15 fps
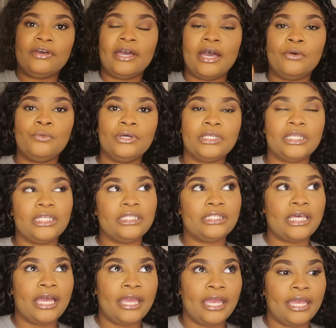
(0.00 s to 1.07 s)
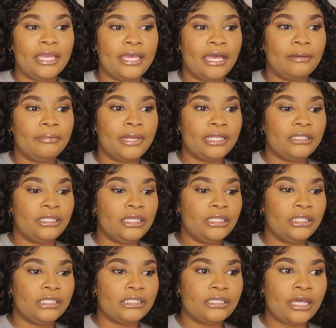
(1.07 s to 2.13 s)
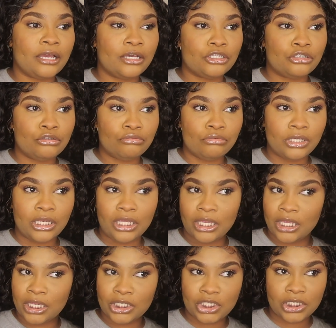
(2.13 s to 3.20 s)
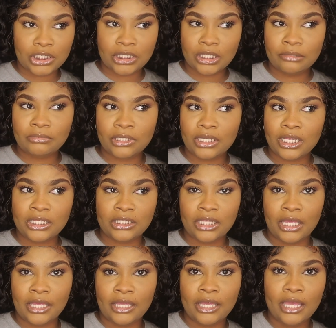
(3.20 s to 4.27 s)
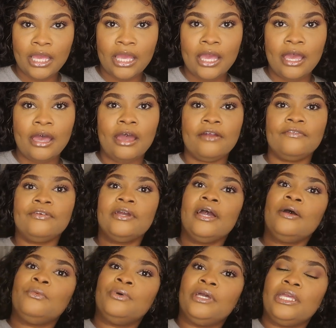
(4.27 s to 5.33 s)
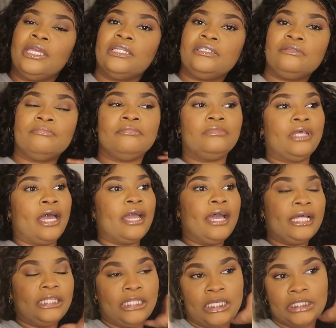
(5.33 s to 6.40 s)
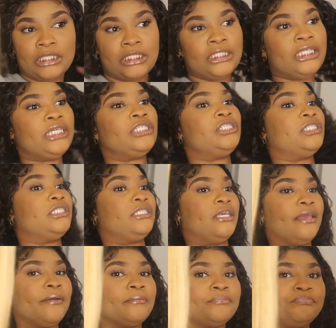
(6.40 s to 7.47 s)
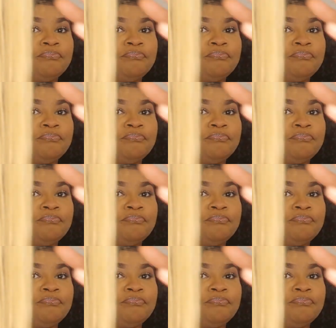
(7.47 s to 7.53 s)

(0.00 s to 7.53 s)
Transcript: forgot what length i had got but i think it's like a 20 inch or something like that i forgot what inch i got these extensions in